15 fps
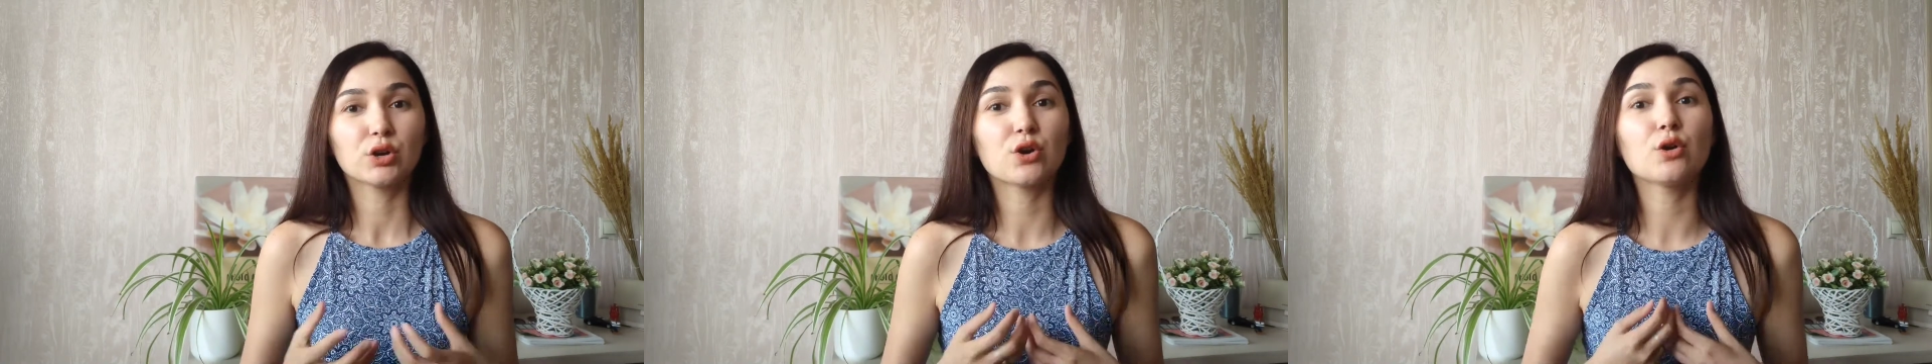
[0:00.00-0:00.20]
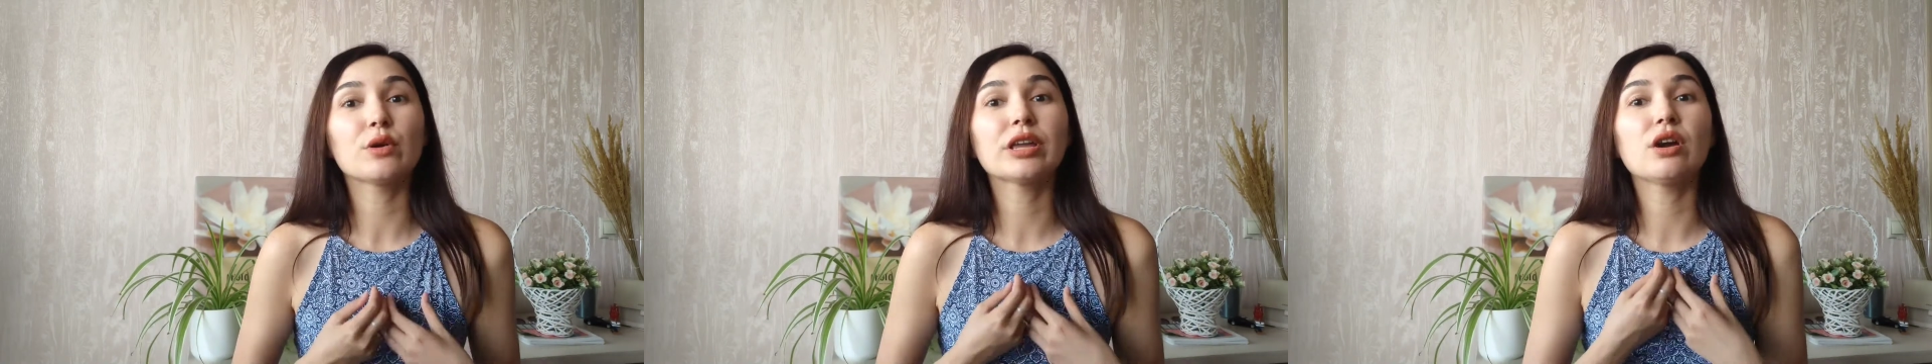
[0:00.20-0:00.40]

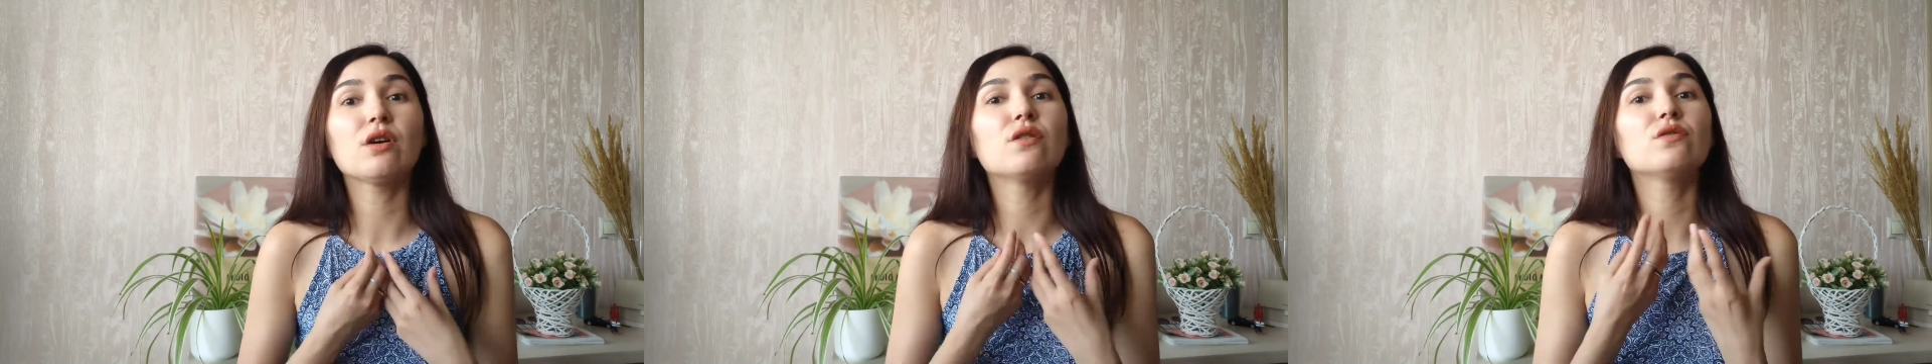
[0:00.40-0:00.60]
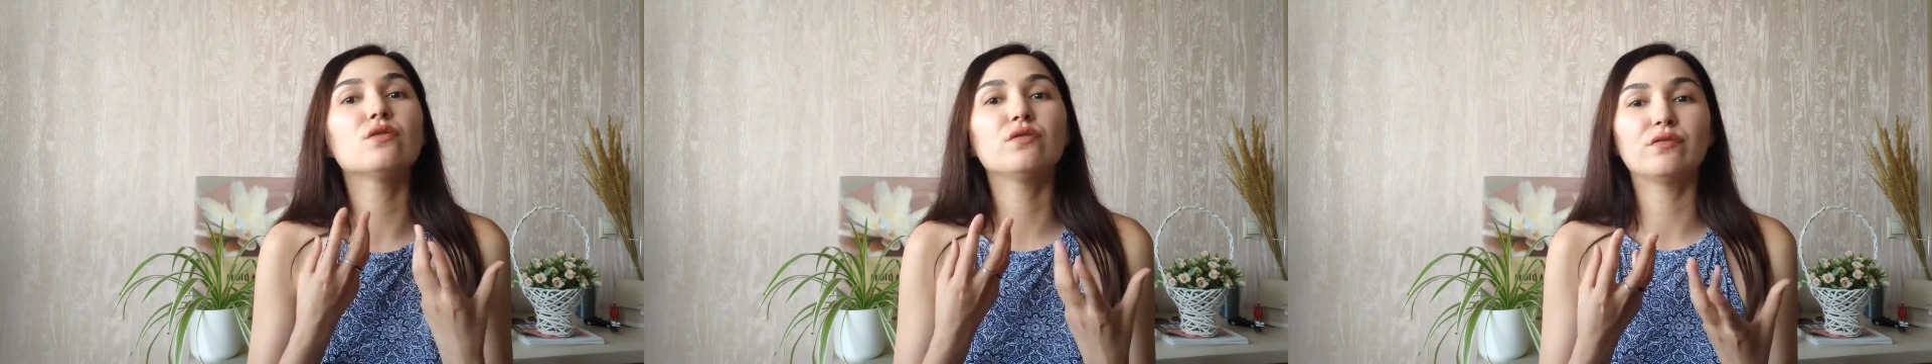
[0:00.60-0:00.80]
growing
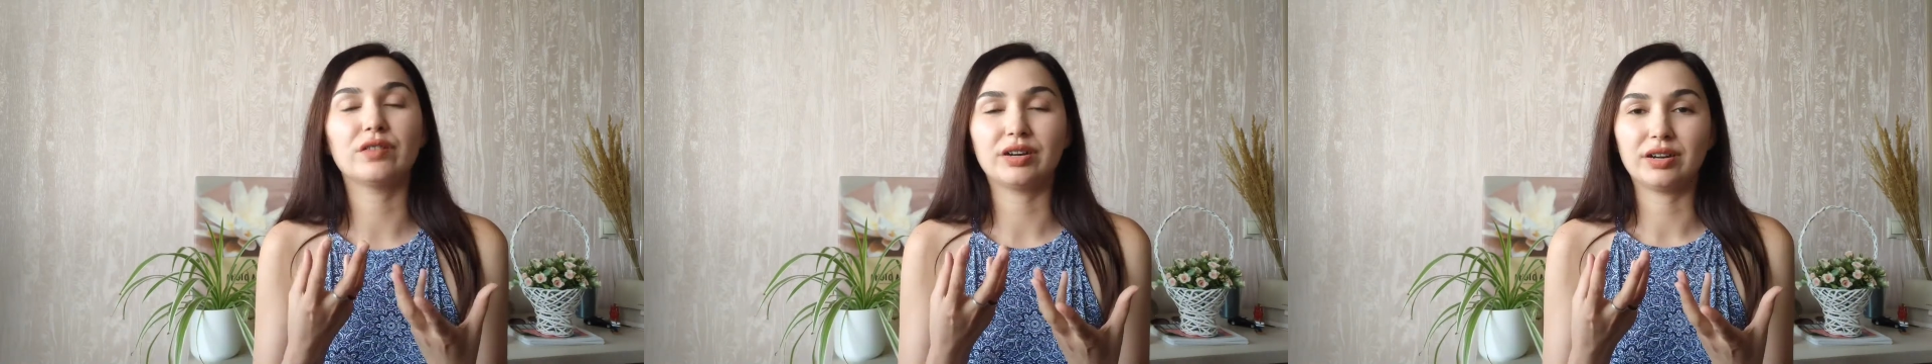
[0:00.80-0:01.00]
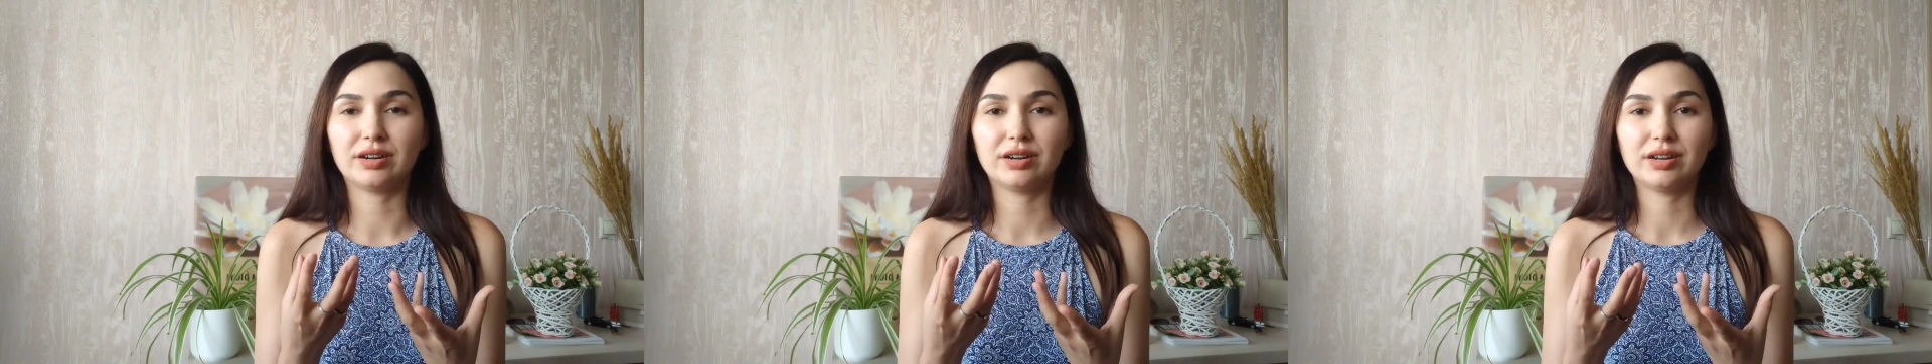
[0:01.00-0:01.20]

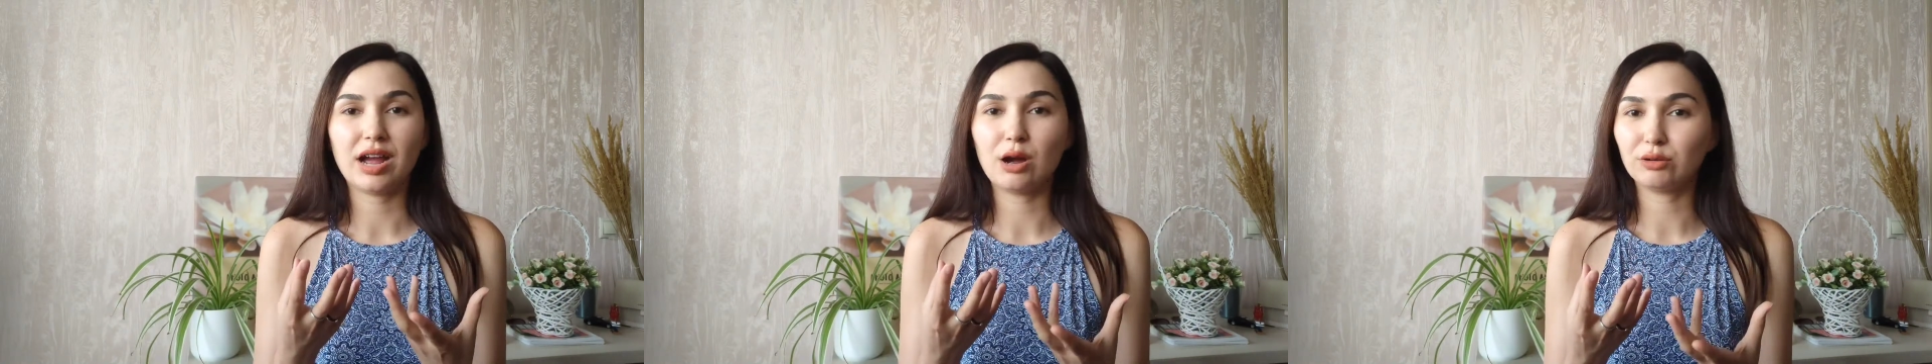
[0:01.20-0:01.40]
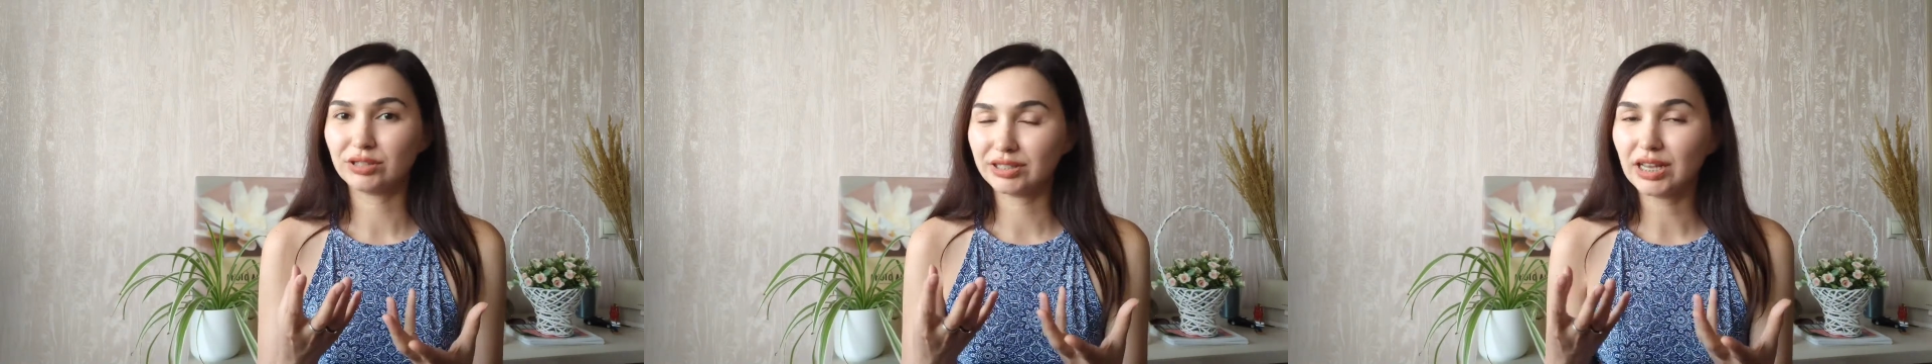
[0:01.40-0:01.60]
over
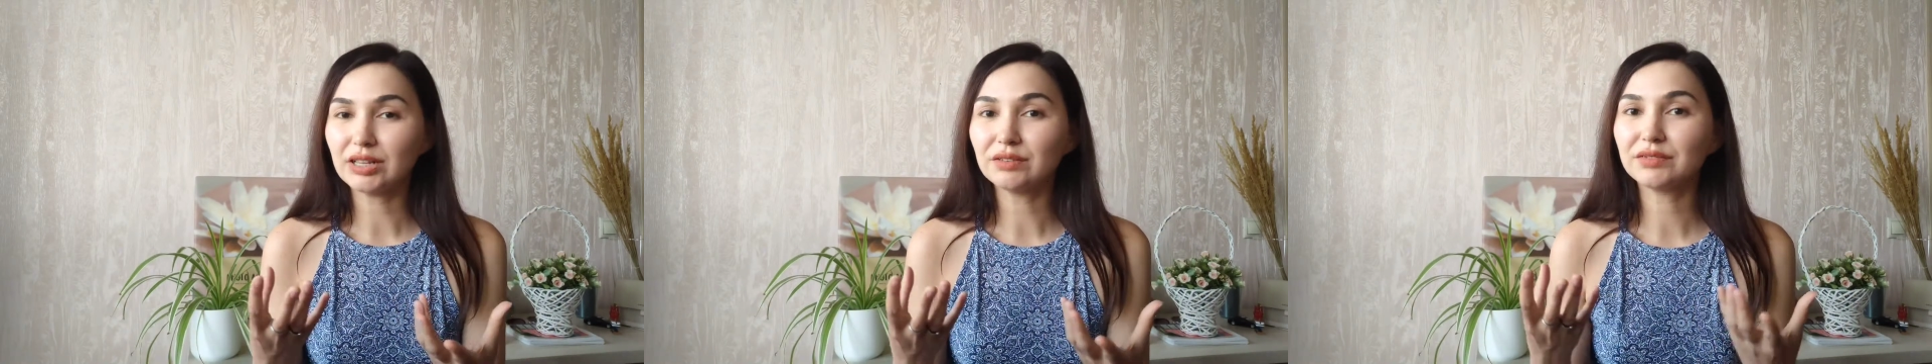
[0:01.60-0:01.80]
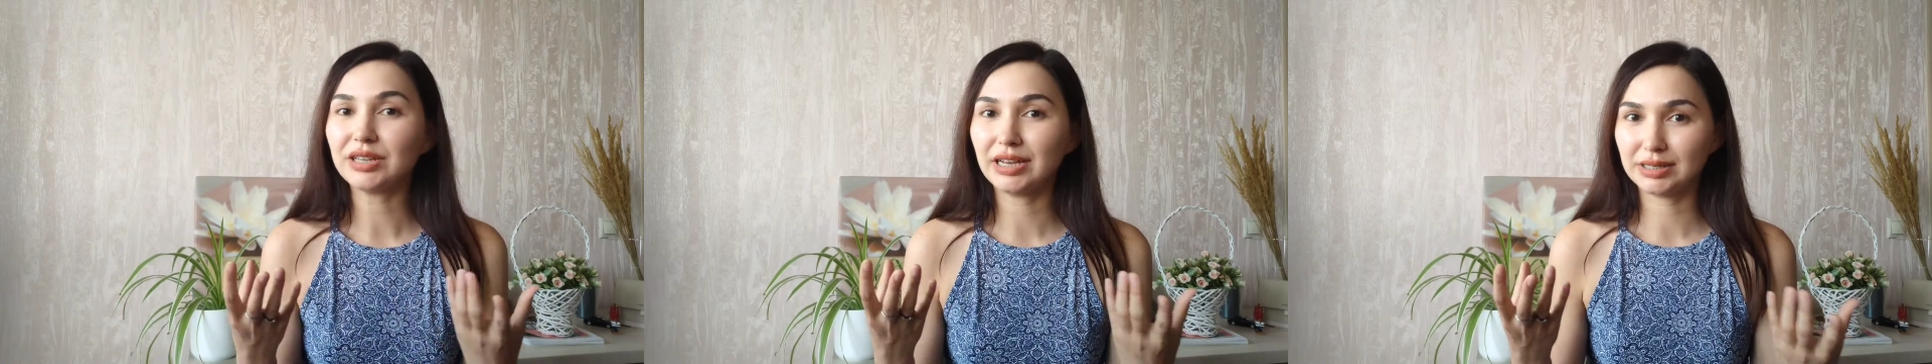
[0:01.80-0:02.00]

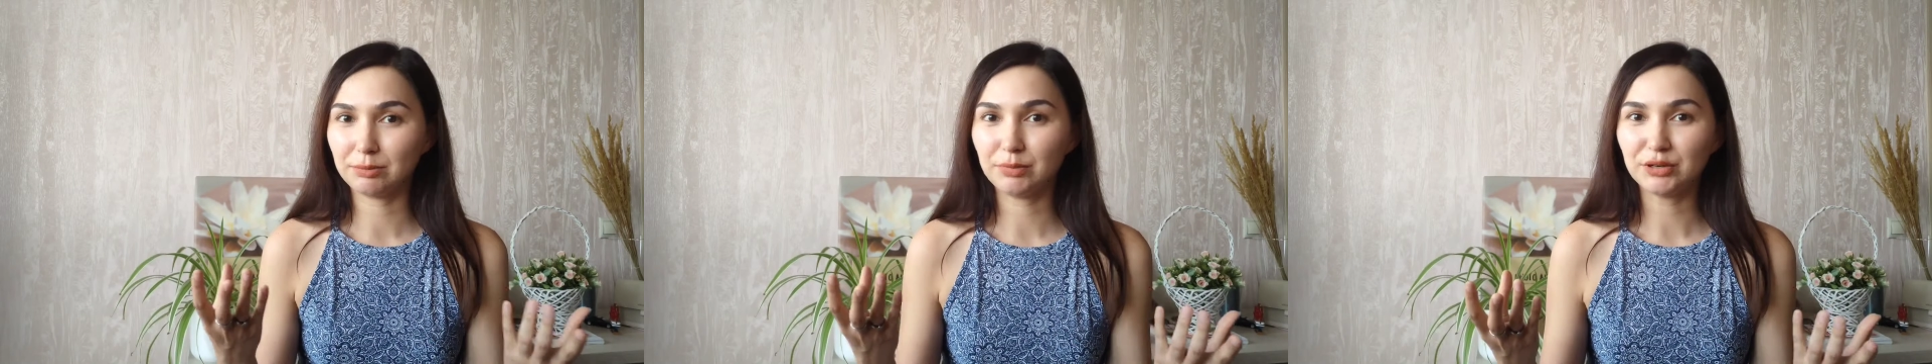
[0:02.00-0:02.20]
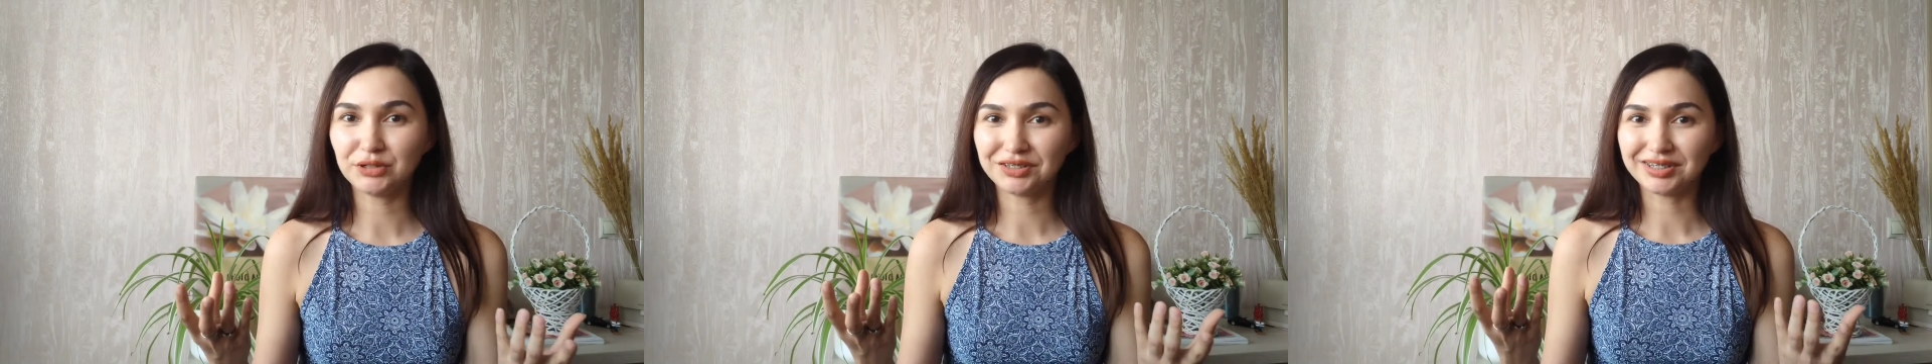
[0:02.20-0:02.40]
ourselves as a
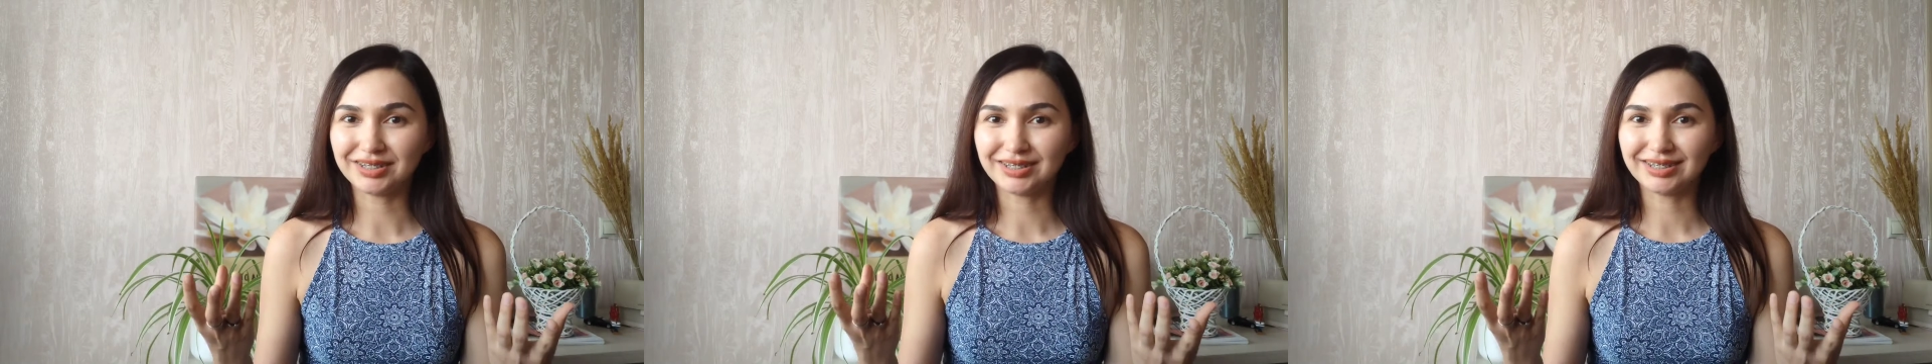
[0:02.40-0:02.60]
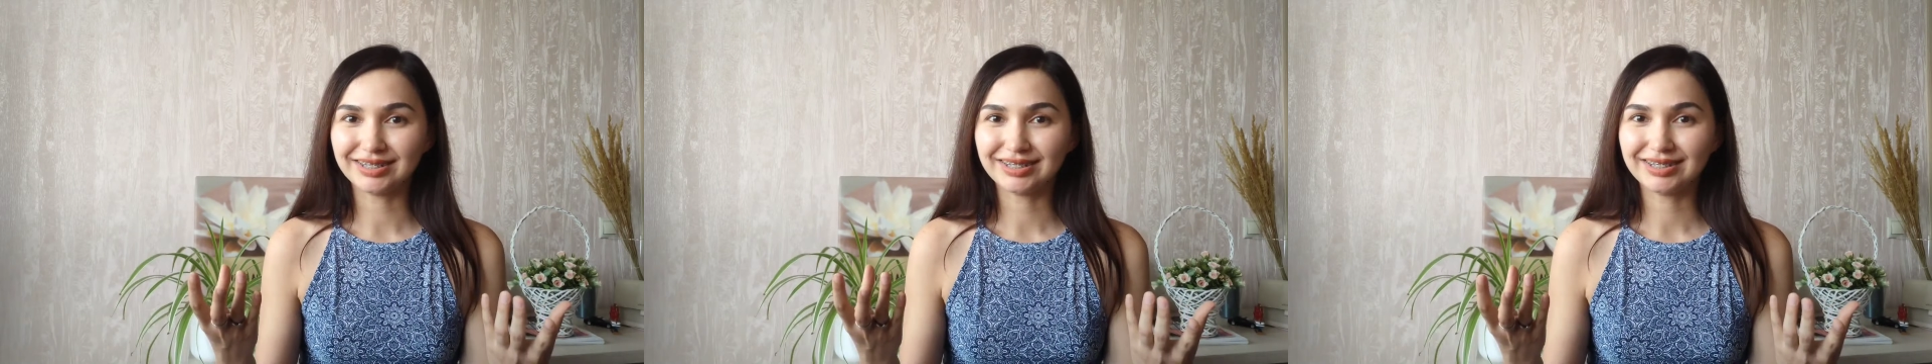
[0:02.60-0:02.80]

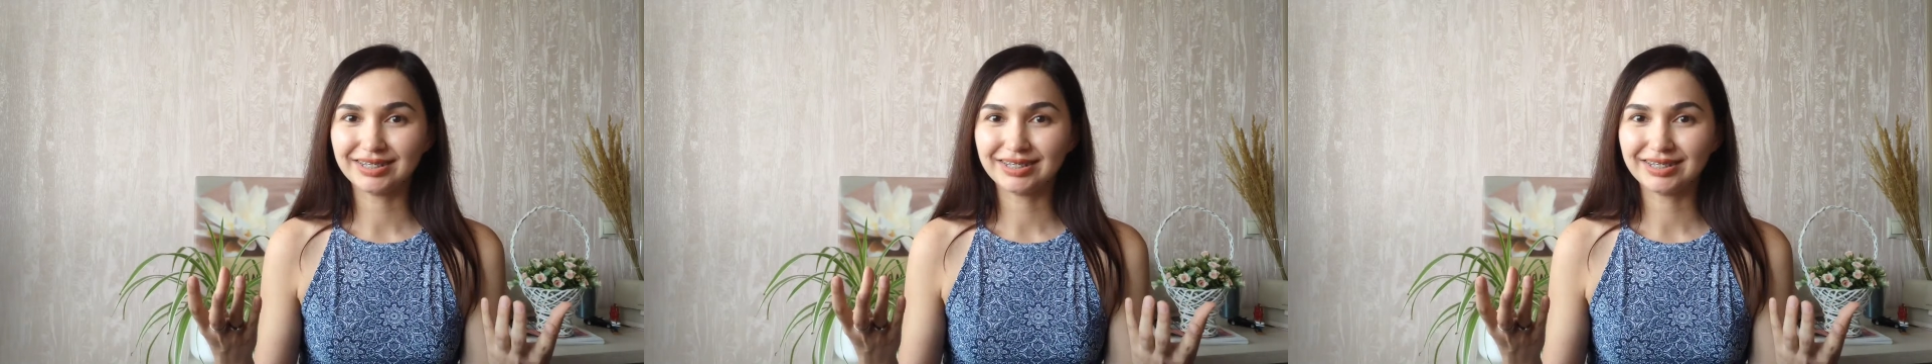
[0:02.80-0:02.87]
person.